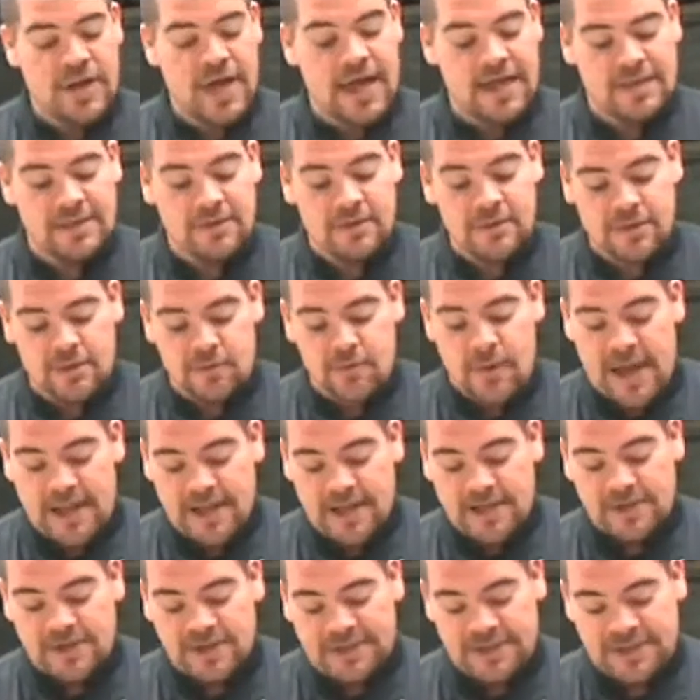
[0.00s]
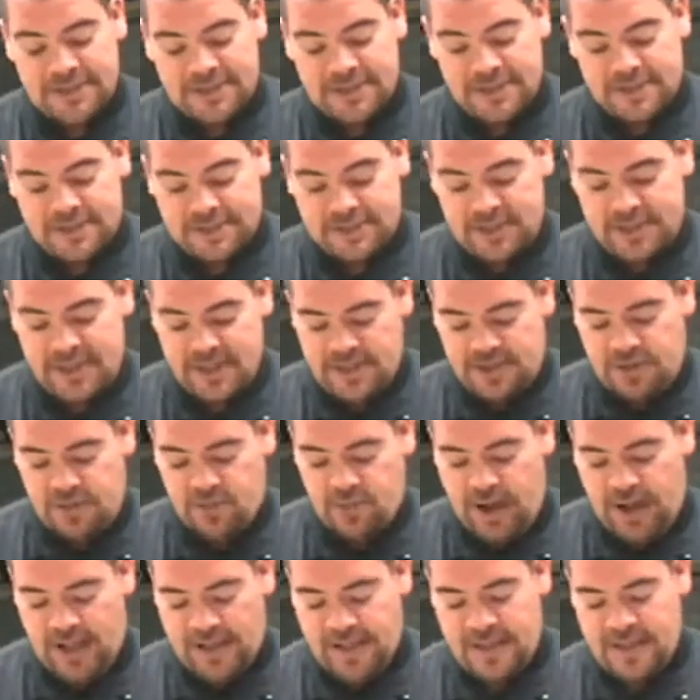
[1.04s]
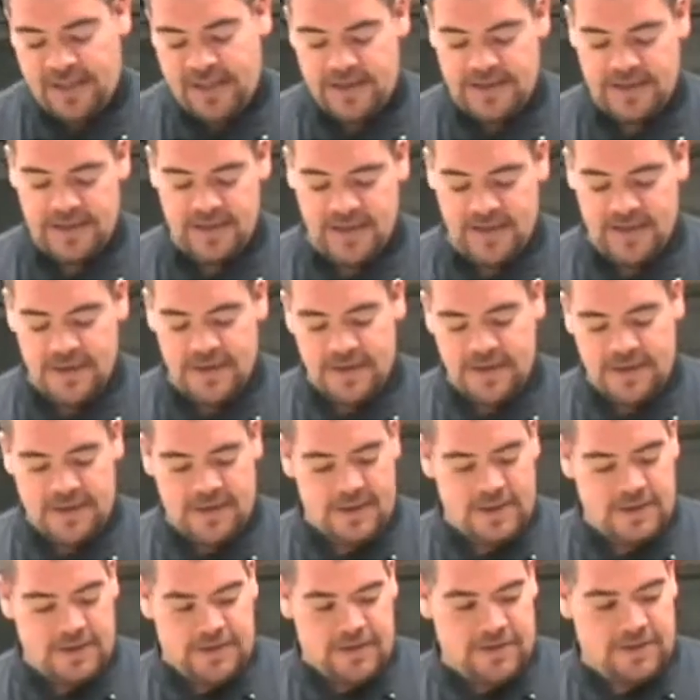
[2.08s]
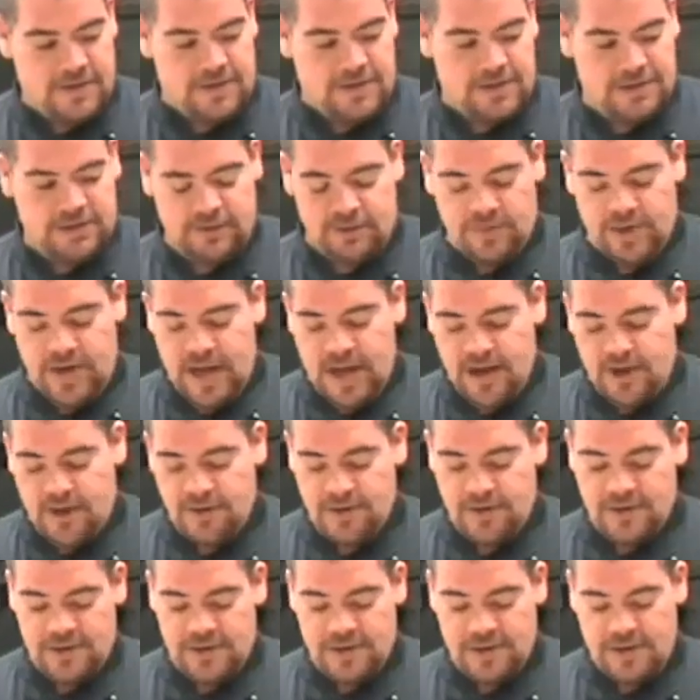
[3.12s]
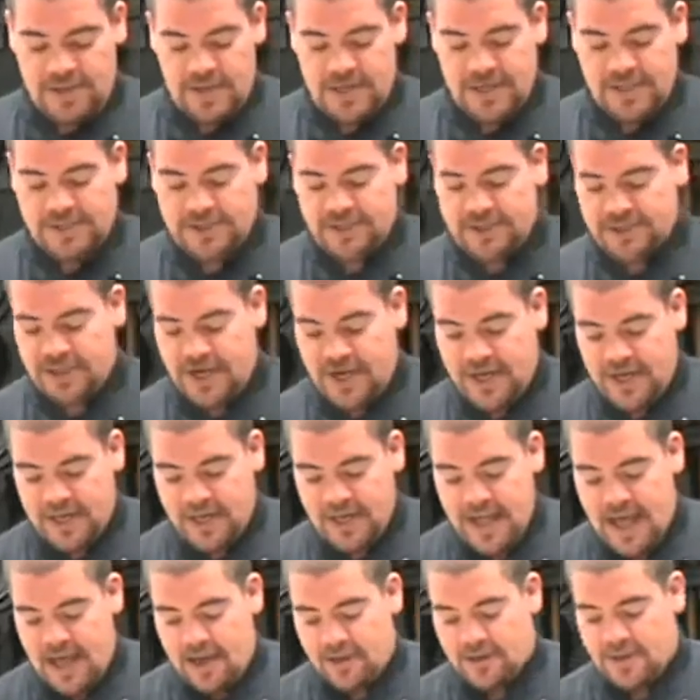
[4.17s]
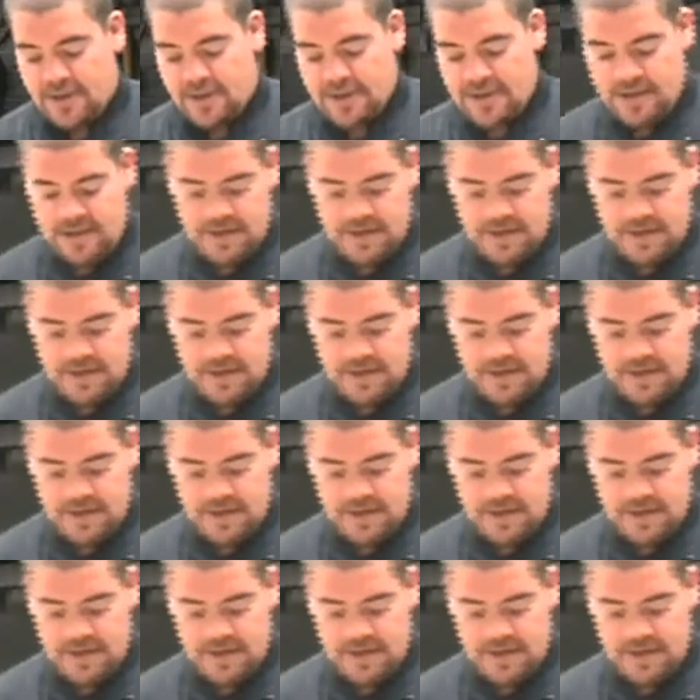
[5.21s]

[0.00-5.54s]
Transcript: get to the right consistency that you want. So now, let's check it out.